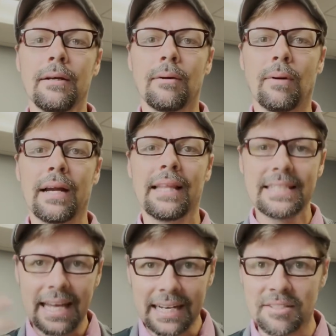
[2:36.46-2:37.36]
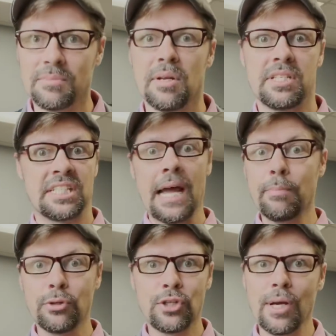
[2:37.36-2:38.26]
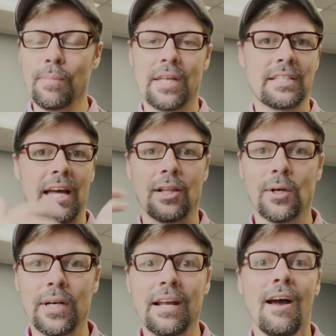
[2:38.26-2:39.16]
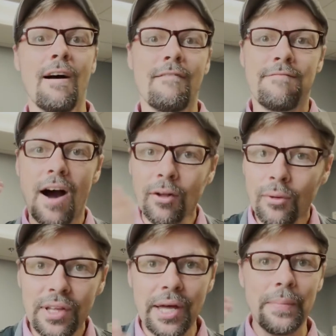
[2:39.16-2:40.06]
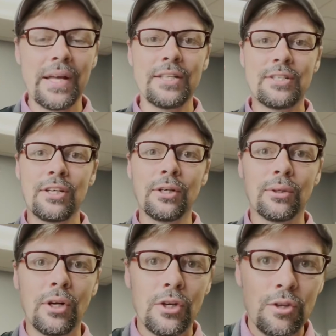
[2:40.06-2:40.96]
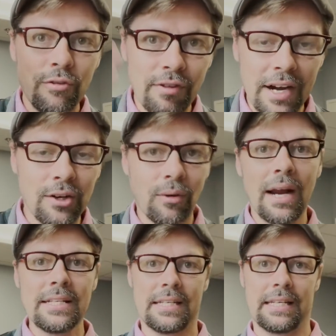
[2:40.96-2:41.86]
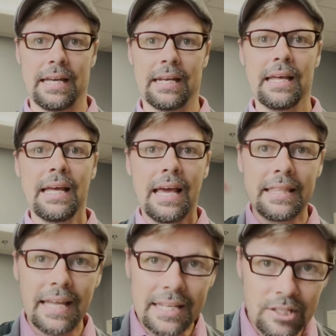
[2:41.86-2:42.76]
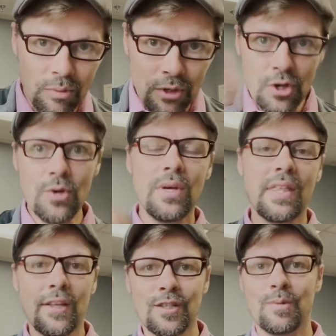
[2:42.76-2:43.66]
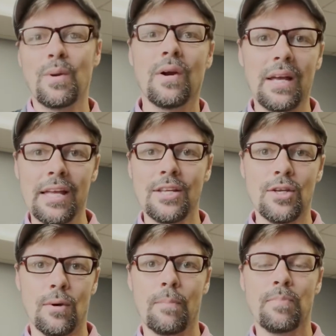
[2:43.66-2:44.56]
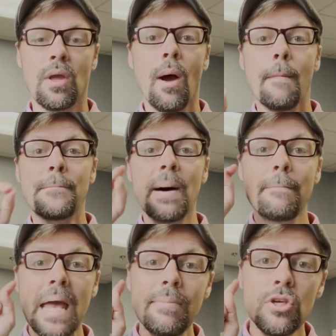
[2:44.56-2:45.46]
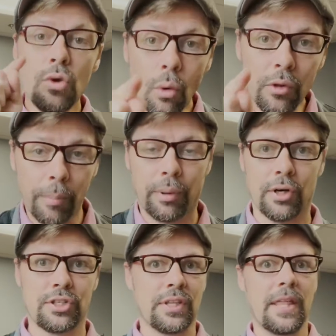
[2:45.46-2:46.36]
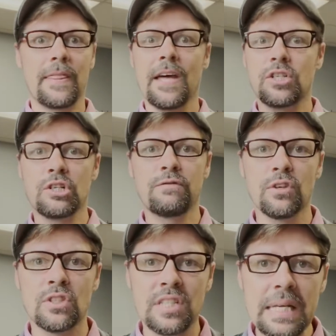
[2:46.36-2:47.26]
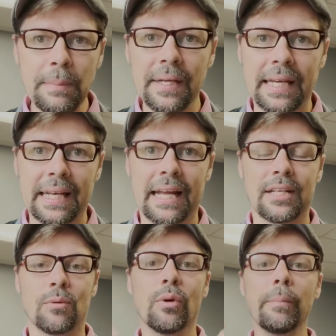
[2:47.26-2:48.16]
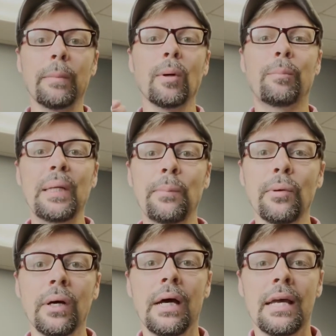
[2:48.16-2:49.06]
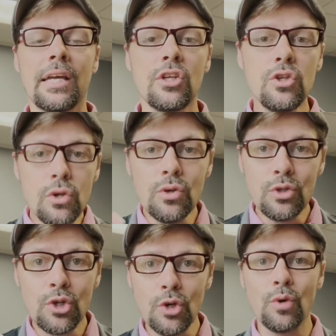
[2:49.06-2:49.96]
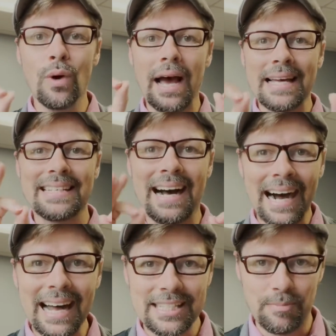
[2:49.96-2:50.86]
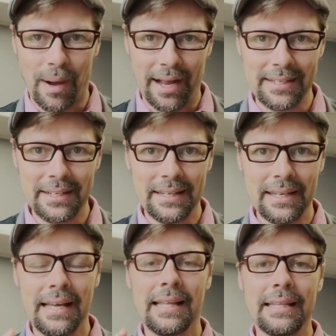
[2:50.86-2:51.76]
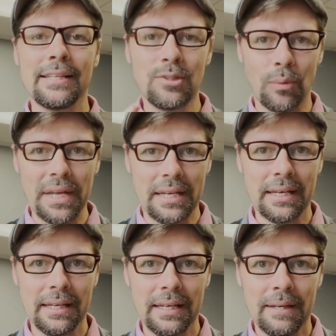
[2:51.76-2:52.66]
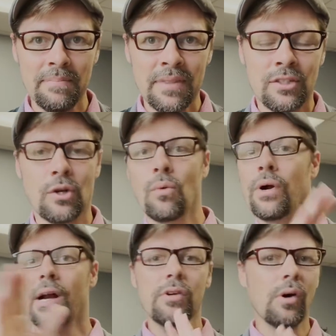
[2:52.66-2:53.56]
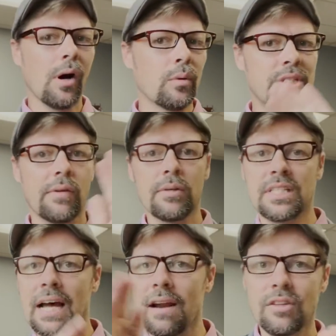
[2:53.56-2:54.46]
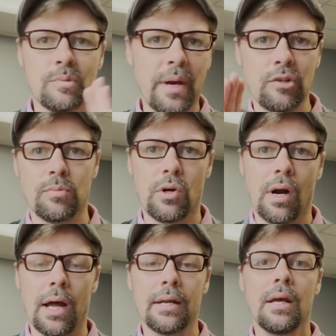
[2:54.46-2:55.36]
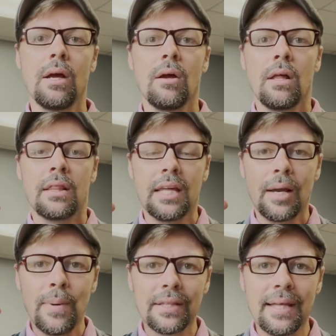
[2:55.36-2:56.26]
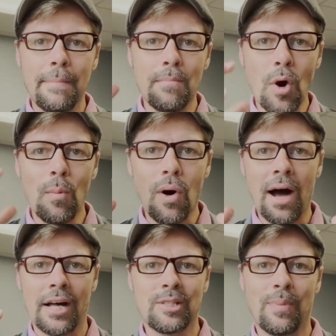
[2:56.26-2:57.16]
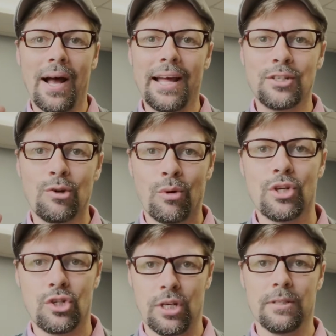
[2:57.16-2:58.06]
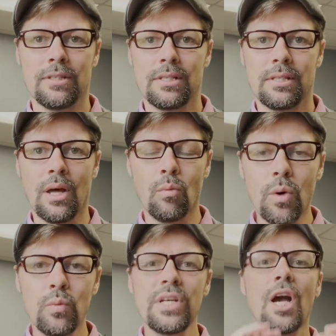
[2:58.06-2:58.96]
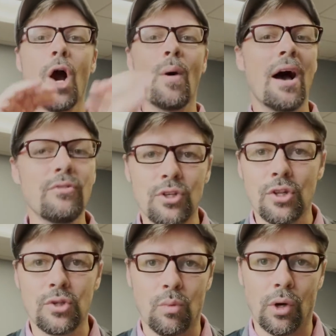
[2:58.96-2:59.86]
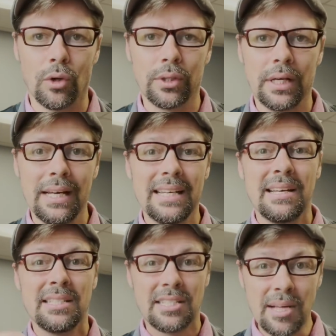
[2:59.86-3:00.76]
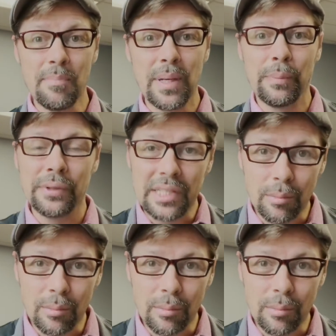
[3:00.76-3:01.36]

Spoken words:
right? That's kind of some discipleship. That's kind of learning. Follow them until you find Christ again and that he's renewing that spirit in you. But maybe you're the person that just feels deeply connected. Remember, people can use you as a hotspot this week. So wherever you are, whichever side of the spectrum you're on, think about that mobile hotspot as Christians, that when we go out into this world, some people need to